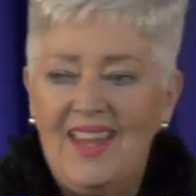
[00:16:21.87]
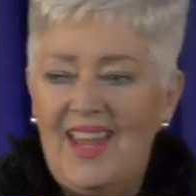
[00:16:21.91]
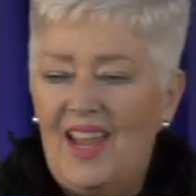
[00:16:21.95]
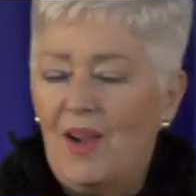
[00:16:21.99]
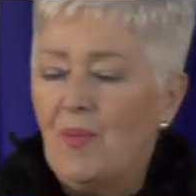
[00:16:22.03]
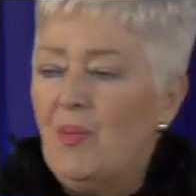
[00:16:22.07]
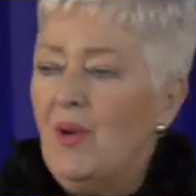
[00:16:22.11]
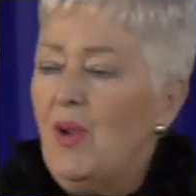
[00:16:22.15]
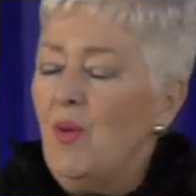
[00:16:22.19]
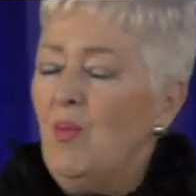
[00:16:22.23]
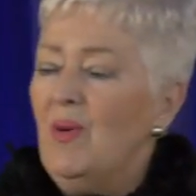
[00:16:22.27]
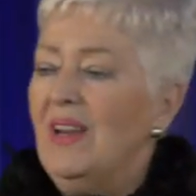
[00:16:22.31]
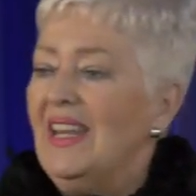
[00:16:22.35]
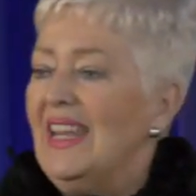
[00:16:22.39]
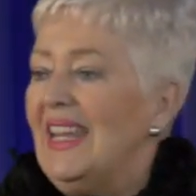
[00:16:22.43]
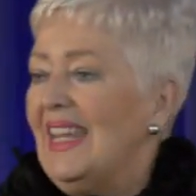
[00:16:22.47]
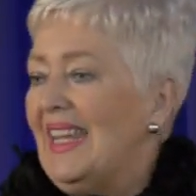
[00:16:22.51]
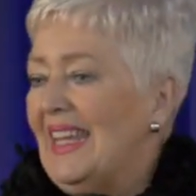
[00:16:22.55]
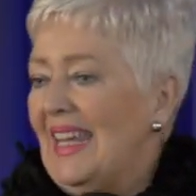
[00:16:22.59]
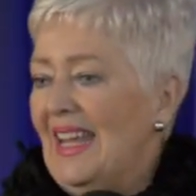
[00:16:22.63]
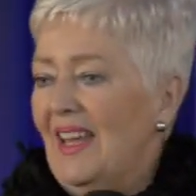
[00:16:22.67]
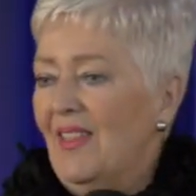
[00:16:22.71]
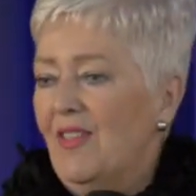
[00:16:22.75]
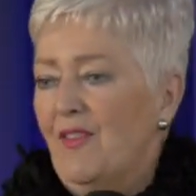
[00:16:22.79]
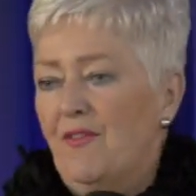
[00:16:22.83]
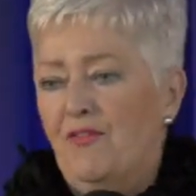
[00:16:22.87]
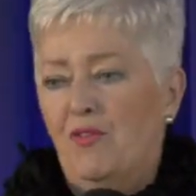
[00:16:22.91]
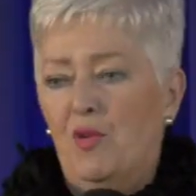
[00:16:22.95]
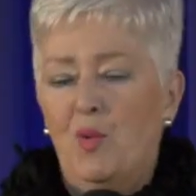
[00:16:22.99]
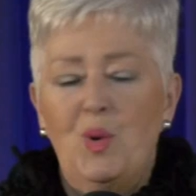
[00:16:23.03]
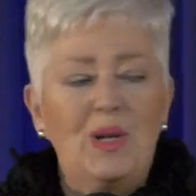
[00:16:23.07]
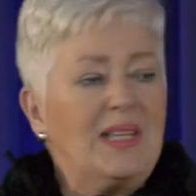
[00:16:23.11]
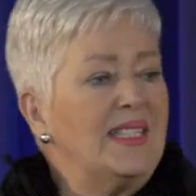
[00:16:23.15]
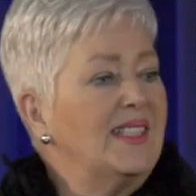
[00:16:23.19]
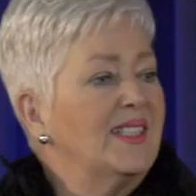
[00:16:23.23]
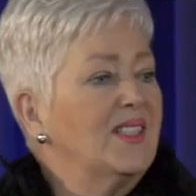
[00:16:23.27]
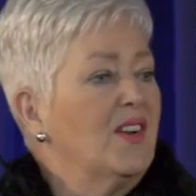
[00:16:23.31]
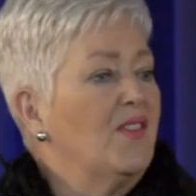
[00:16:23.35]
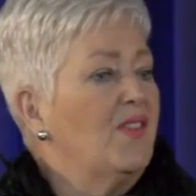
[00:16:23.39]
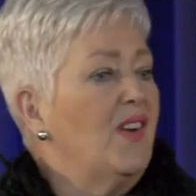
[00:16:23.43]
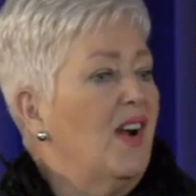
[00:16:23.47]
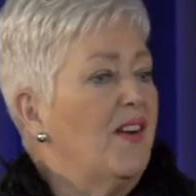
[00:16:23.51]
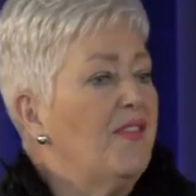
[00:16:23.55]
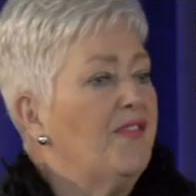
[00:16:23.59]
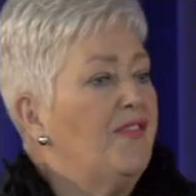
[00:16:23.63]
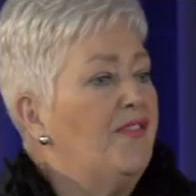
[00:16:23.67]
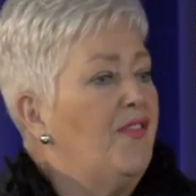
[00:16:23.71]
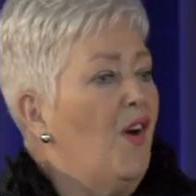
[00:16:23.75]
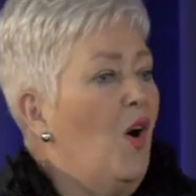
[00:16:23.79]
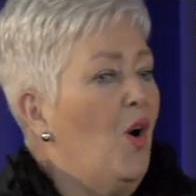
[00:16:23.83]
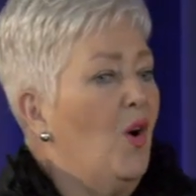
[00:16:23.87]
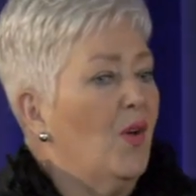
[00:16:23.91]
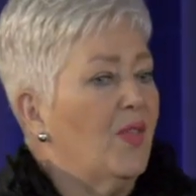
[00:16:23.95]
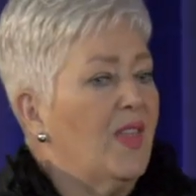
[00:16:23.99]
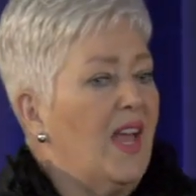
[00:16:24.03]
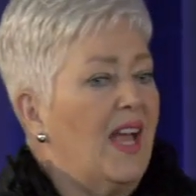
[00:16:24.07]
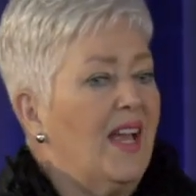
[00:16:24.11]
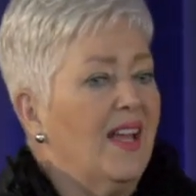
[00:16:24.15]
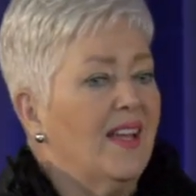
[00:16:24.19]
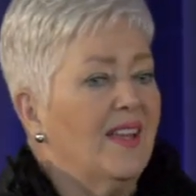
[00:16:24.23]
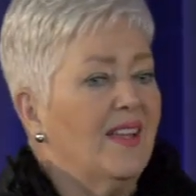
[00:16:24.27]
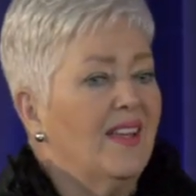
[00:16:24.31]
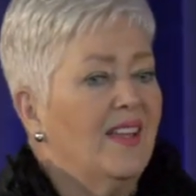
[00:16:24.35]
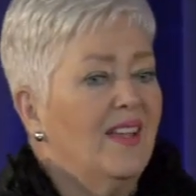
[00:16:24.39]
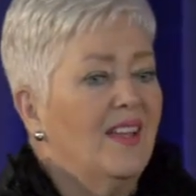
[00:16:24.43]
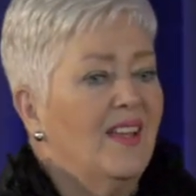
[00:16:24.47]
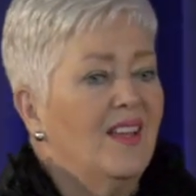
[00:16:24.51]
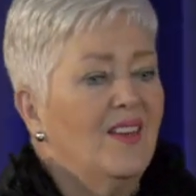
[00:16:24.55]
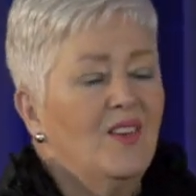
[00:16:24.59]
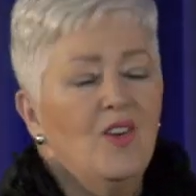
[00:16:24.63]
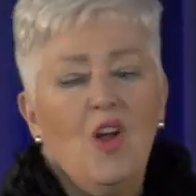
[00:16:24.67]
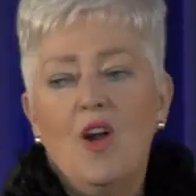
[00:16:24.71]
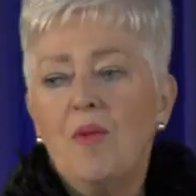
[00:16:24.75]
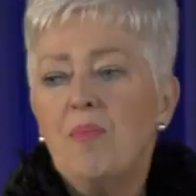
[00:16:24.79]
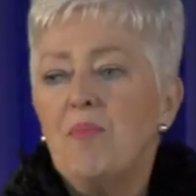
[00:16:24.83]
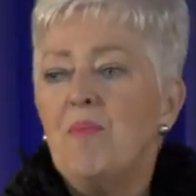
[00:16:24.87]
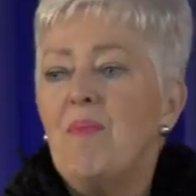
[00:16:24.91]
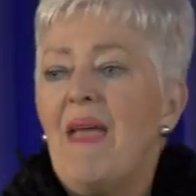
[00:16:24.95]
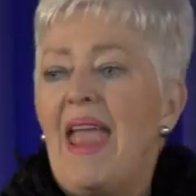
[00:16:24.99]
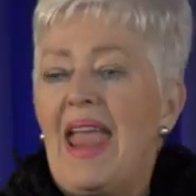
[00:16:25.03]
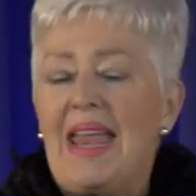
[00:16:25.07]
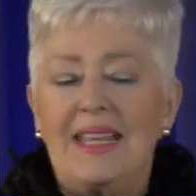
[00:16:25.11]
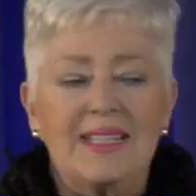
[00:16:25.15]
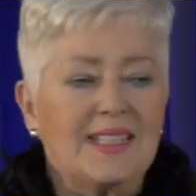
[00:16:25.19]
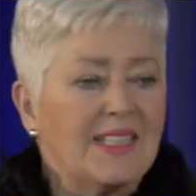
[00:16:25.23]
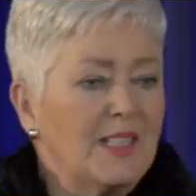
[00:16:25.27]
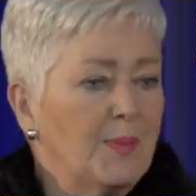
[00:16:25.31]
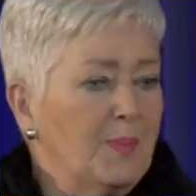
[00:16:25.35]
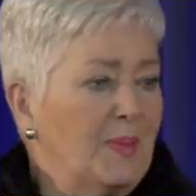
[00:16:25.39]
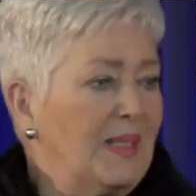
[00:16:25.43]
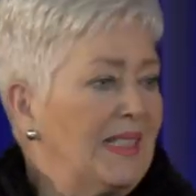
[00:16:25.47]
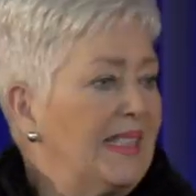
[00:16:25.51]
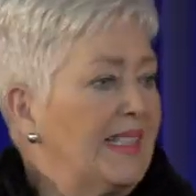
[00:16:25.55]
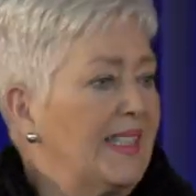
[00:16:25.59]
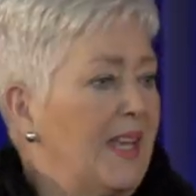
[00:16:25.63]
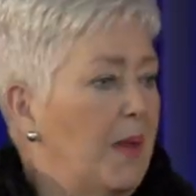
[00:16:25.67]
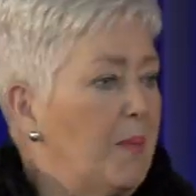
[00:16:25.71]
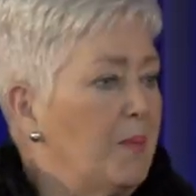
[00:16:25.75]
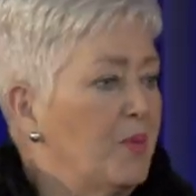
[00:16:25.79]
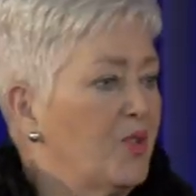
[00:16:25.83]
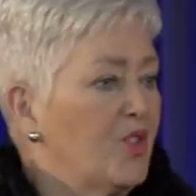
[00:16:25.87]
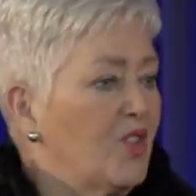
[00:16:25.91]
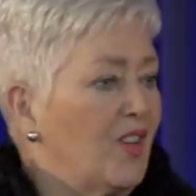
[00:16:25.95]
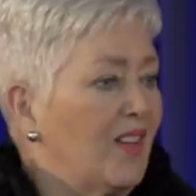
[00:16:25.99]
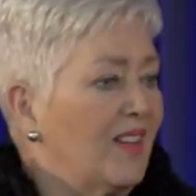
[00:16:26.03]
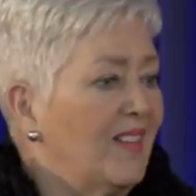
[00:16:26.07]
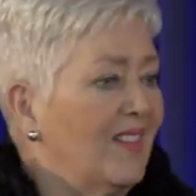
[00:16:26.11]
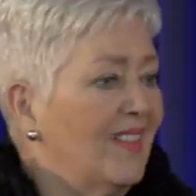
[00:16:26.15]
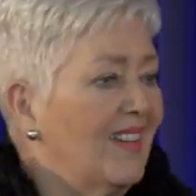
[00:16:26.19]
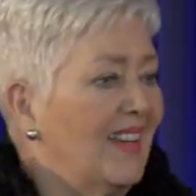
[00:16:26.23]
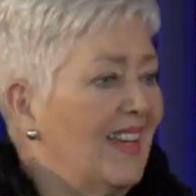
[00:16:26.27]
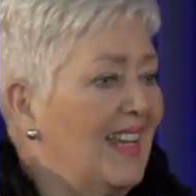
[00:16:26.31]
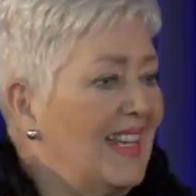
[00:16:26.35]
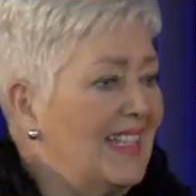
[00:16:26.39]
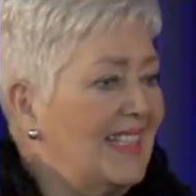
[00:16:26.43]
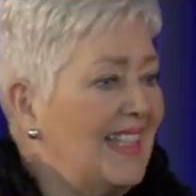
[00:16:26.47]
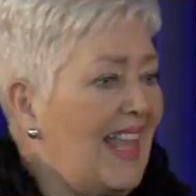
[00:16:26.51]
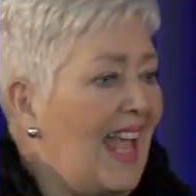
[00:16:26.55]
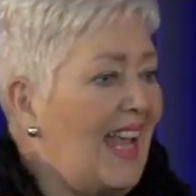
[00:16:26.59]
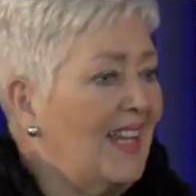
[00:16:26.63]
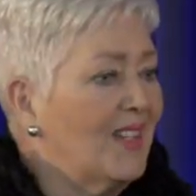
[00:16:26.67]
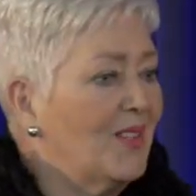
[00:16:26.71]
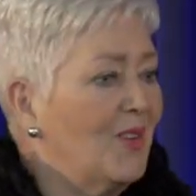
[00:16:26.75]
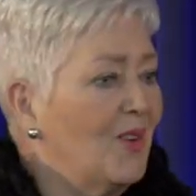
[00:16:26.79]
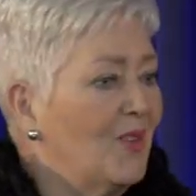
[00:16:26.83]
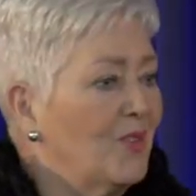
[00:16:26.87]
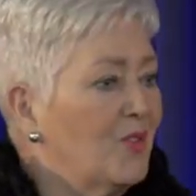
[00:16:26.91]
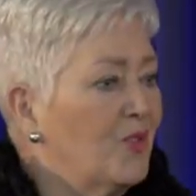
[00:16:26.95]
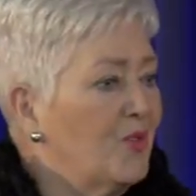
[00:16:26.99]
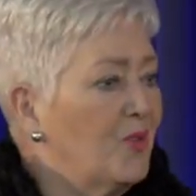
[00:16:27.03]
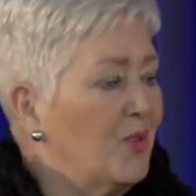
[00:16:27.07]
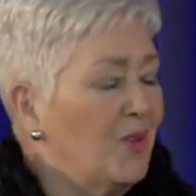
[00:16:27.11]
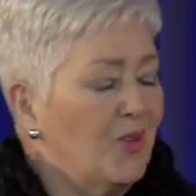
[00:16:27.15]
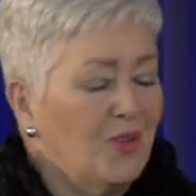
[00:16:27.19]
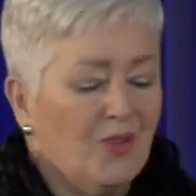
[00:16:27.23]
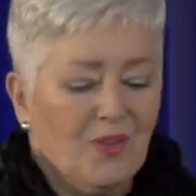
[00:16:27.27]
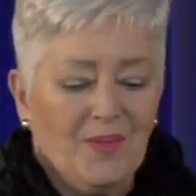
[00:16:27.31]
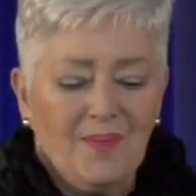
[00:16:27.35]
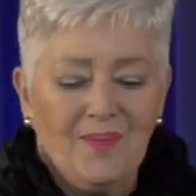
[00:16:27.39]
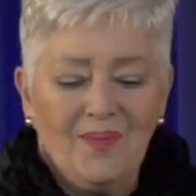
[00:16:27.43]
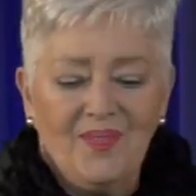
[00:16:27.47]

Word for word: And we want to hear the voice of our Father, not man's perception. Is that not true?